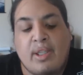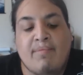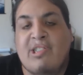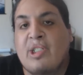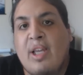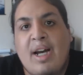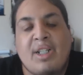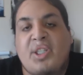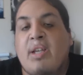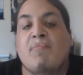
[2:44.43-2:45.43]
So let me just
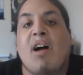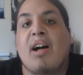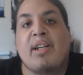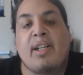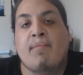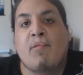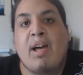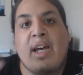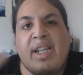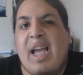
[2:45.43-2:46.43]
Team Rocket him
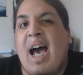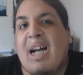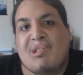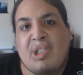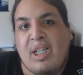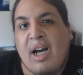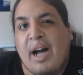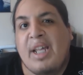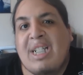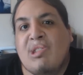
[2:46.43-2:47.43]
away and he actually
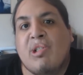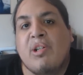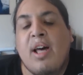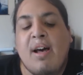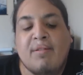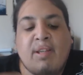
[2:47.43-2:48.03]
got injured.